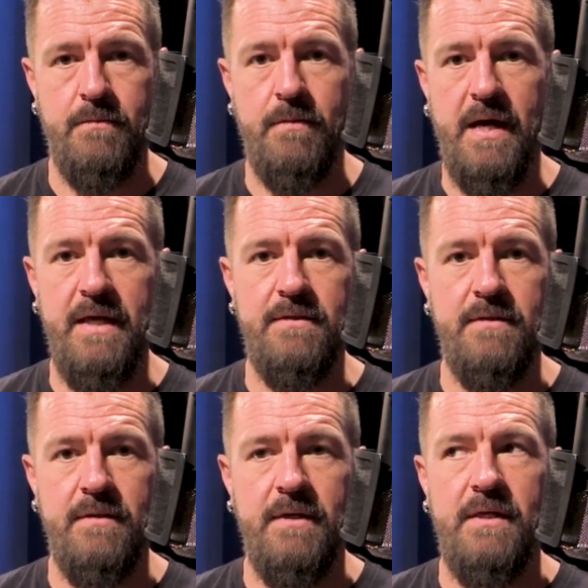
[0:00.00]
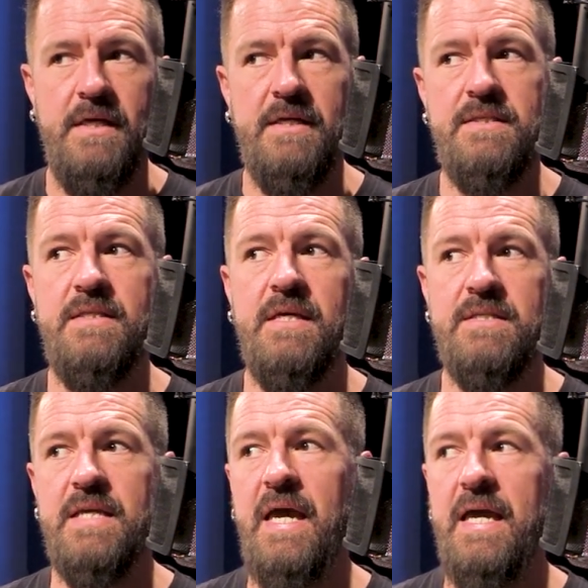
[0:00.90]
right? Is
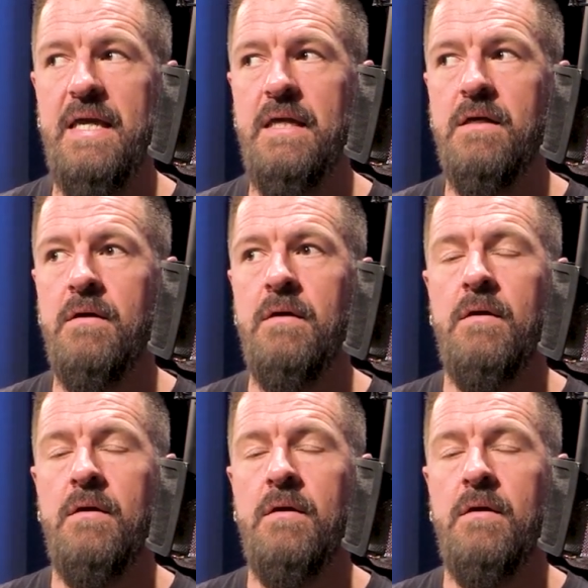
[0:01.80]
this a